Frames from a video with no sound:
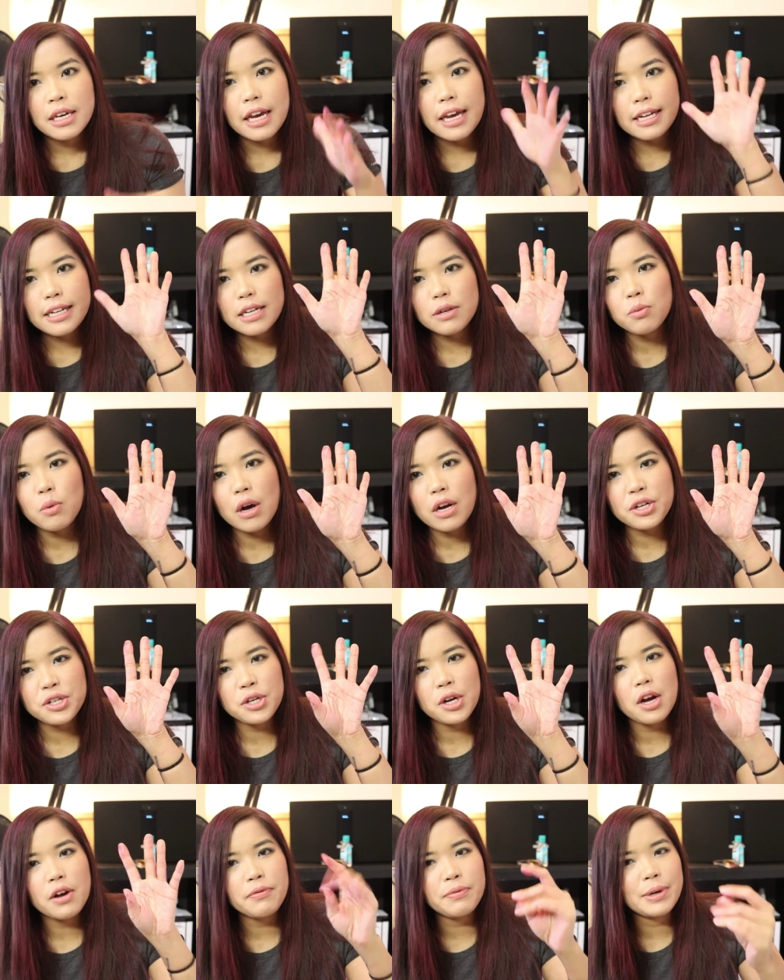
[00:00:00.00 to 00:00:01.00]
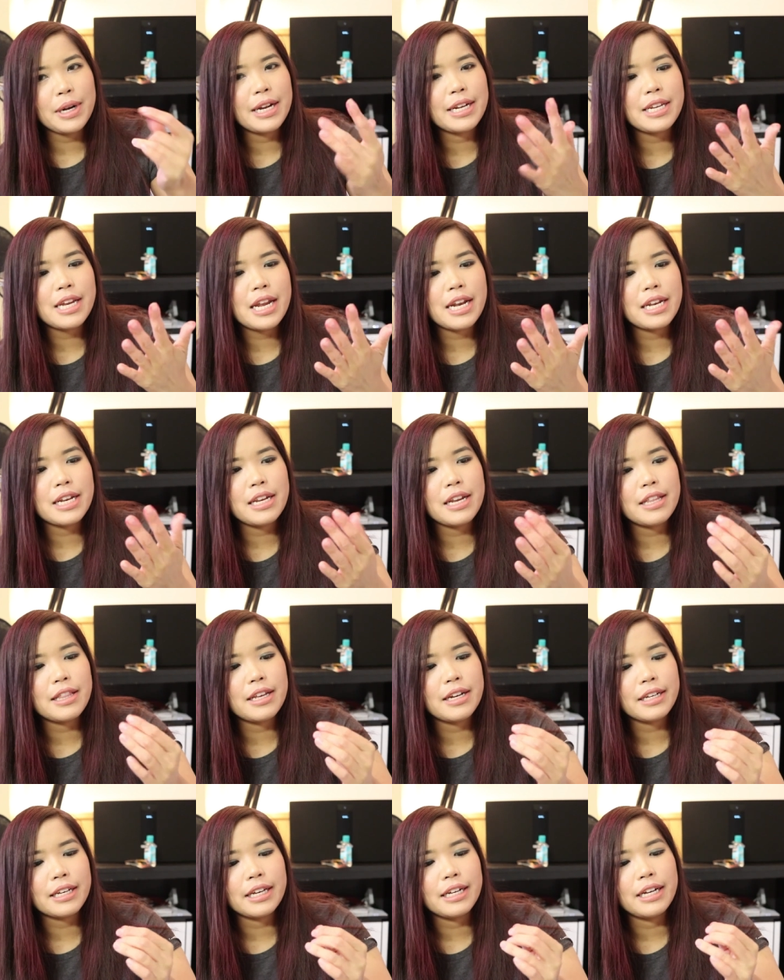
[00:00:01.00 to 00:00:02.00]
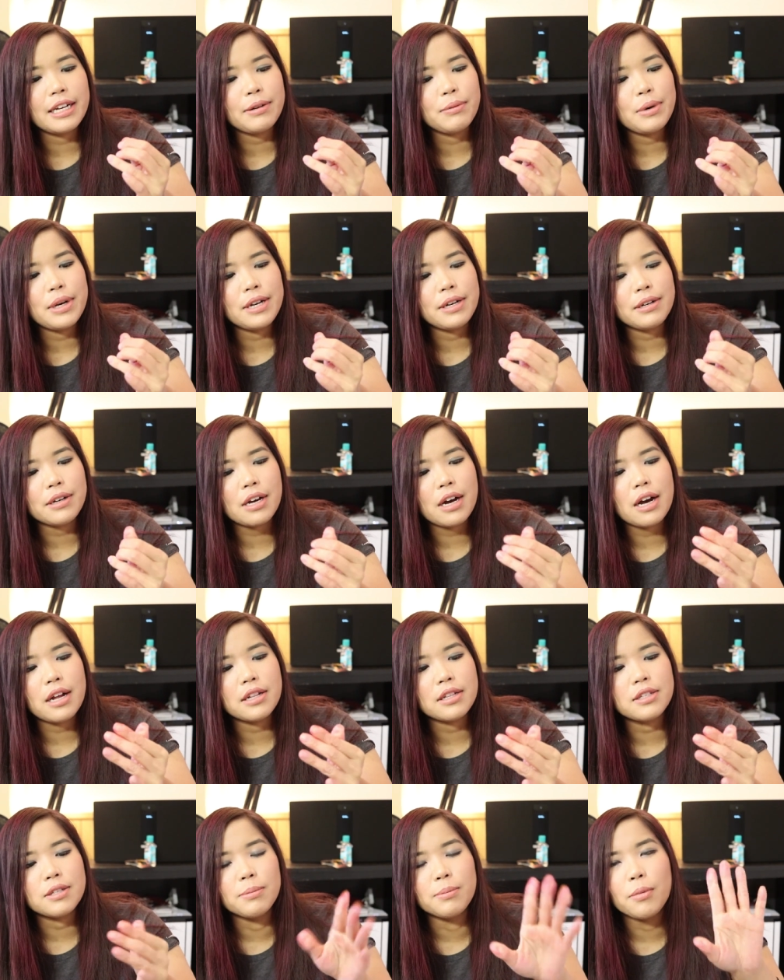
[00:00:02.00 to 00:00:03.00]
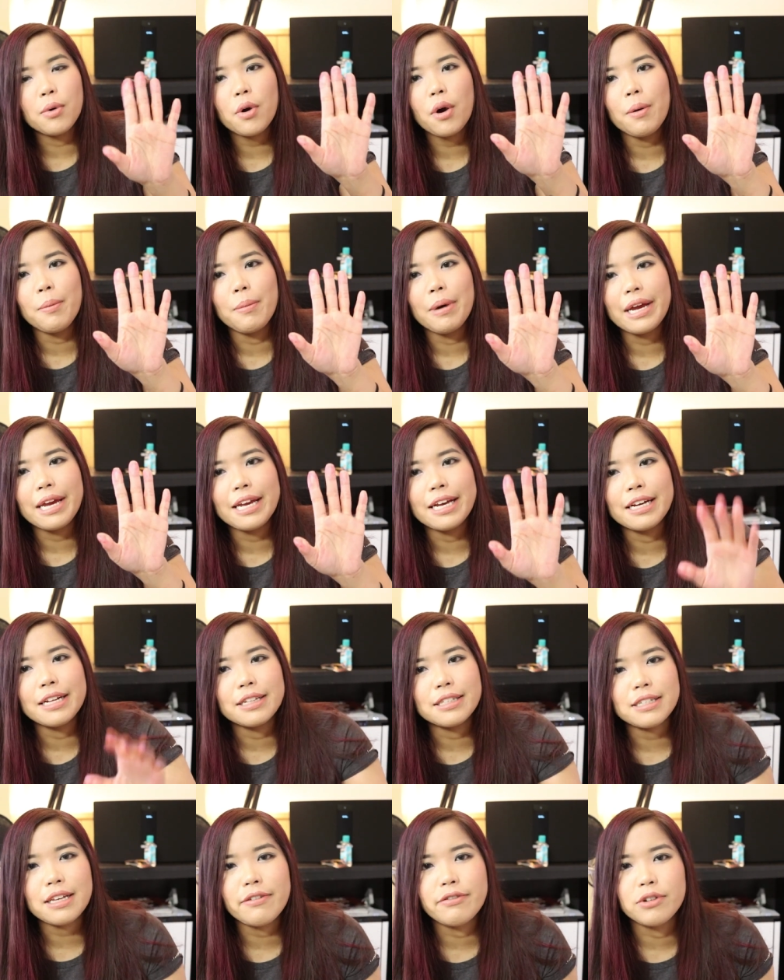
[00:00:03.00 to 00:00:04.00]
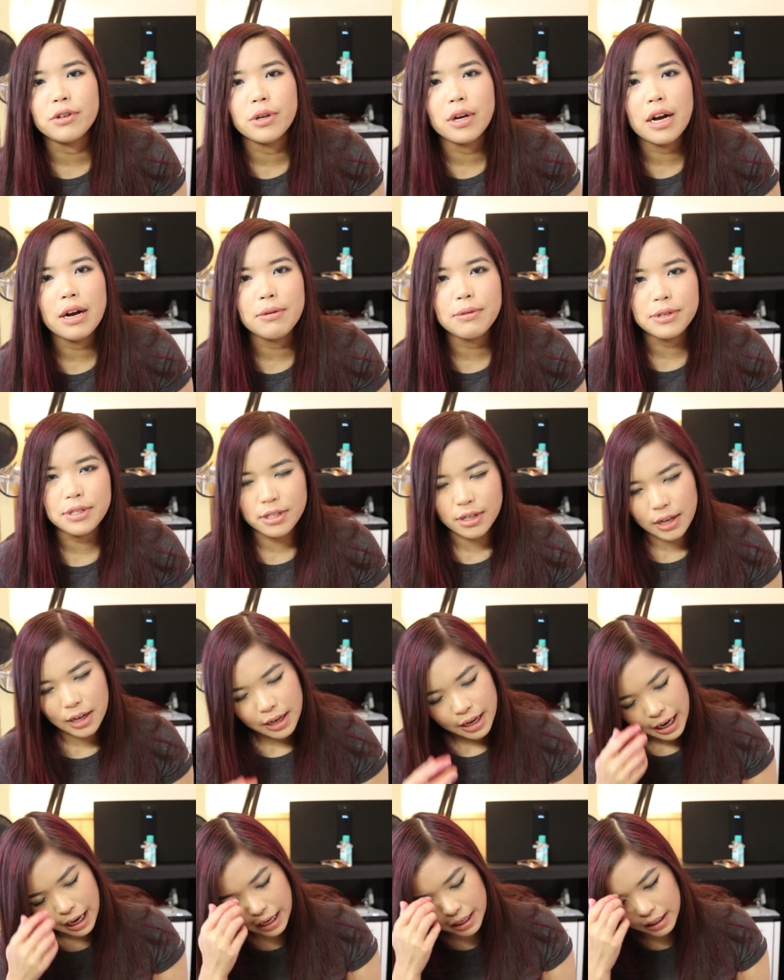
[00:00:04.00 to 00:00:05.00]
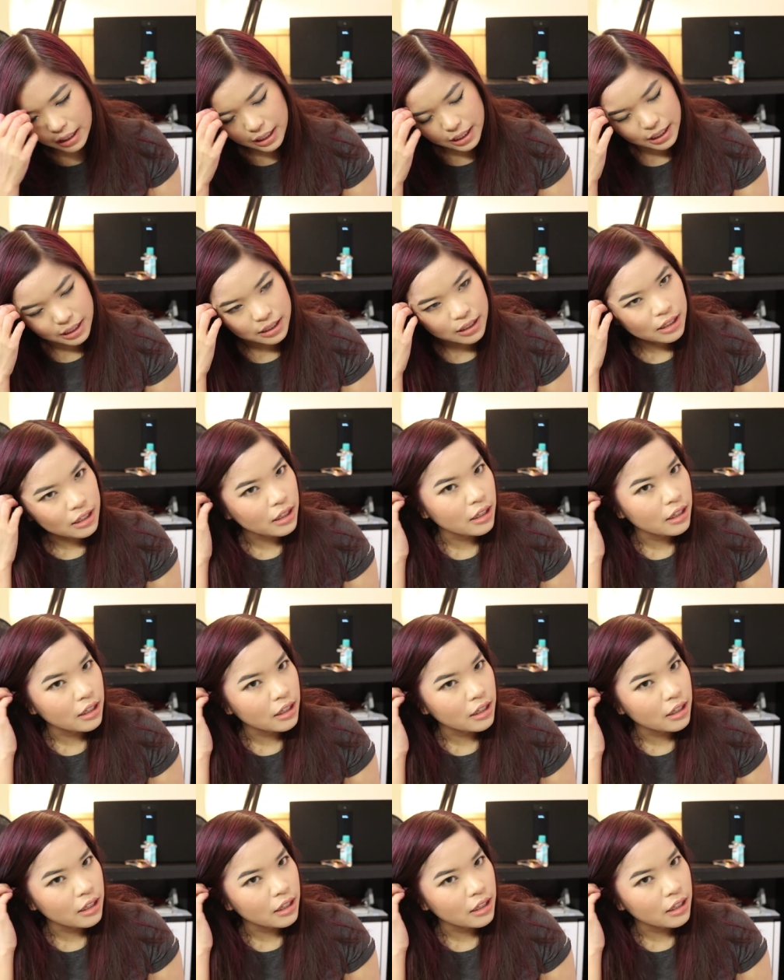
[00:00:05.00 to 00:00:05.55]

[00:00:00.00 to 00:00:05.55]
It did wash off, but then, then again, I went and got some more on my hands after I was uh, handling